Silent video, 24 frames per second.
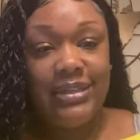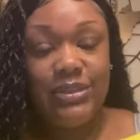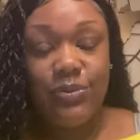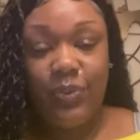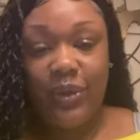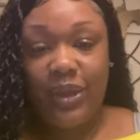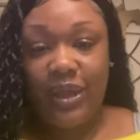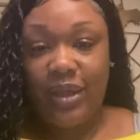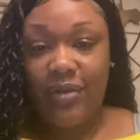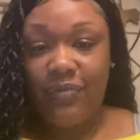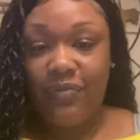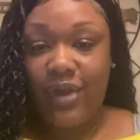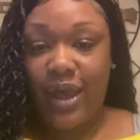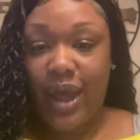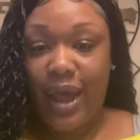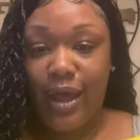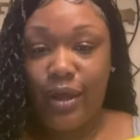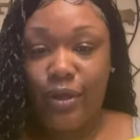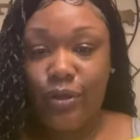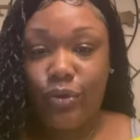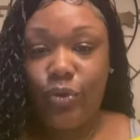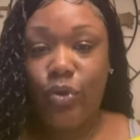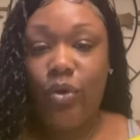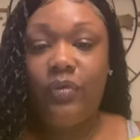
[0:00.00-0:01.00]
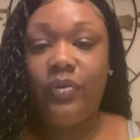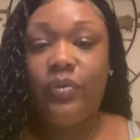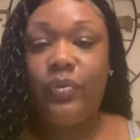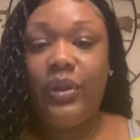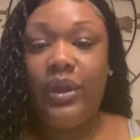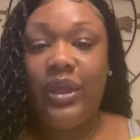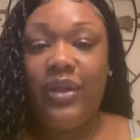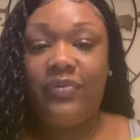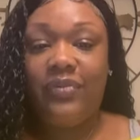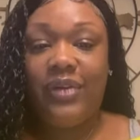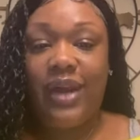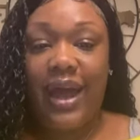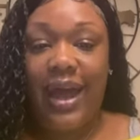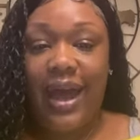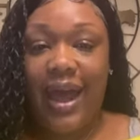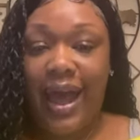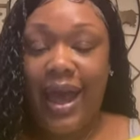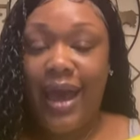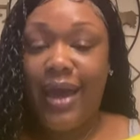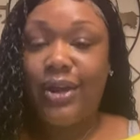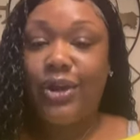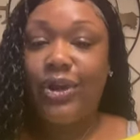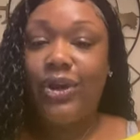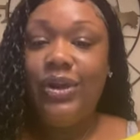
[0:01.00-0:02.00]
We give God glory. We give God
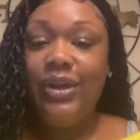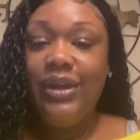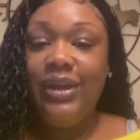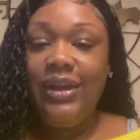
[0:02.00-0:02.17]
honor.